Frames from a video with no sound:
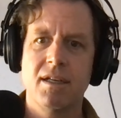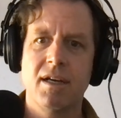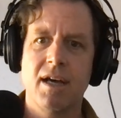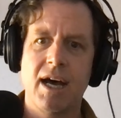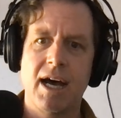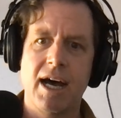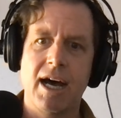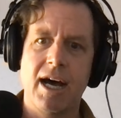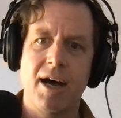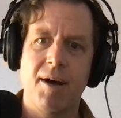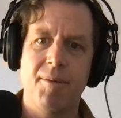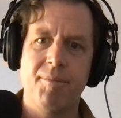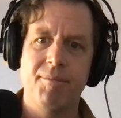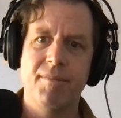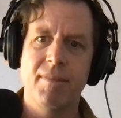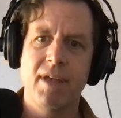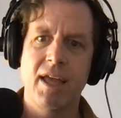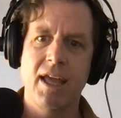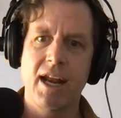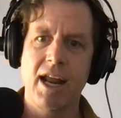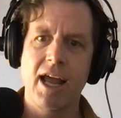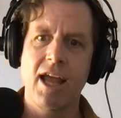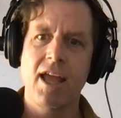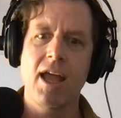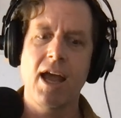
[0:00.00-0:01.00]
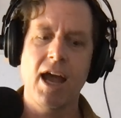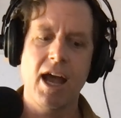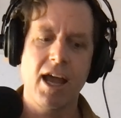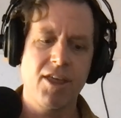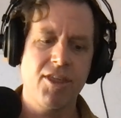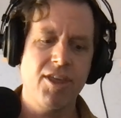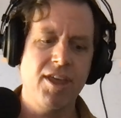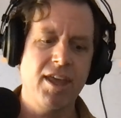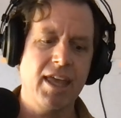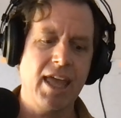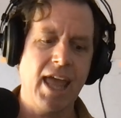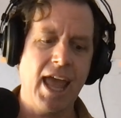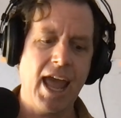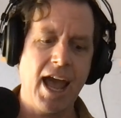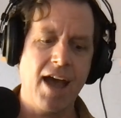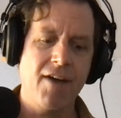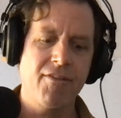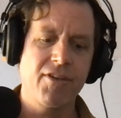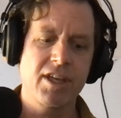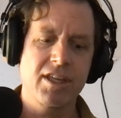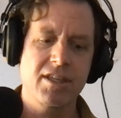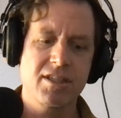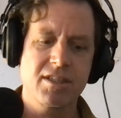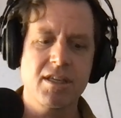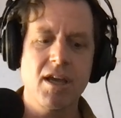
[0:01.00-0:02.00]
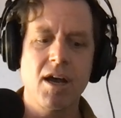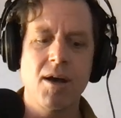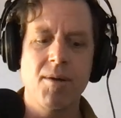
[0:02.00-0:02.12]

And I think having